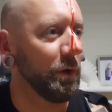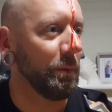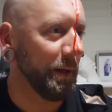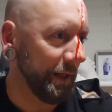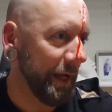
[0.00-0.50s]
got
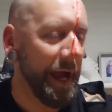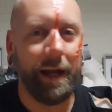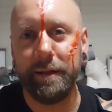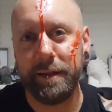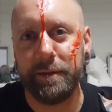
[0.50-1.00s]
a bloody
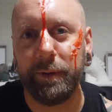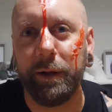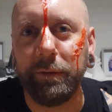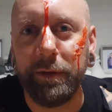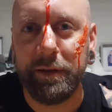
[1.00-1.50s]
axe as
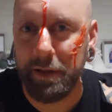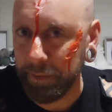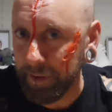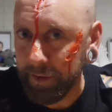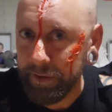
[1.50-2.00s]
well. It's going
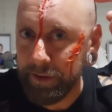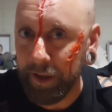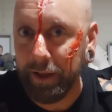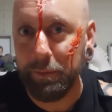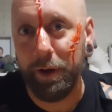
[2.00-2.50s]
to be
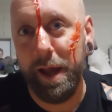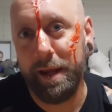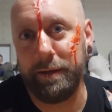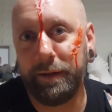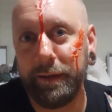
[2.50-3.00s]
stuck in my
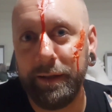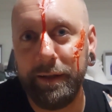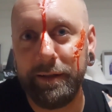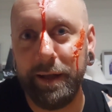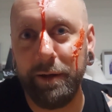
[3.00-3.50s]
head.
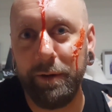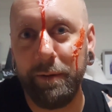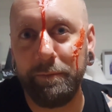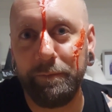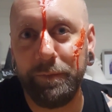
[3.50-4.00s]

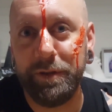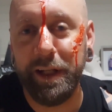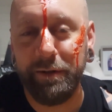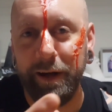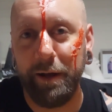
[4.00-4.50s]
So
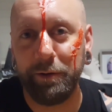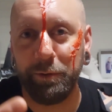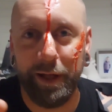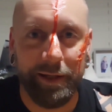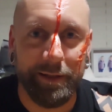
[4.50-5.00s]
stick around,
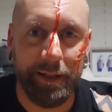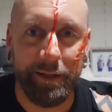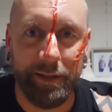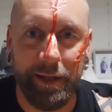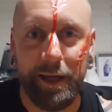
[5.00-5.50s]
you'll next see
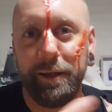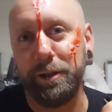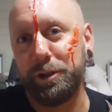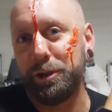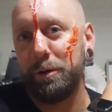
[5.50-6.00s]
us in
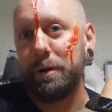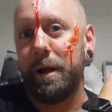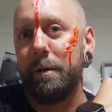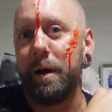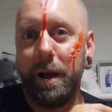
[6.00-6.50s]
the
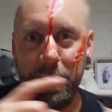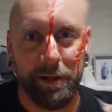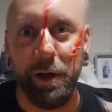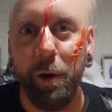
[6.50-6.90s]
studio. Let's